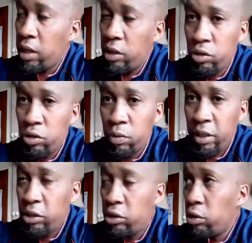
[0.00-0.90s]
issues, but
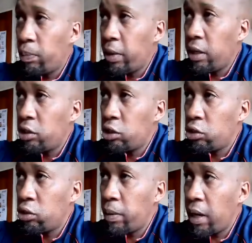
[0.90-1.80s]
she should be
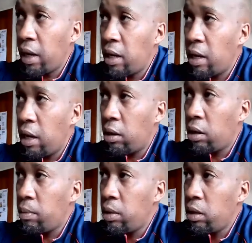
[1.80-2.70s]
ready now.
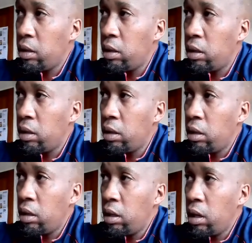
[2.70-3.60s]
Let
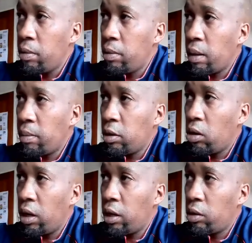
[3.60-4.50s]
me double
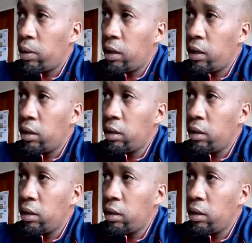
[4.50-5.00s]
call her quickly.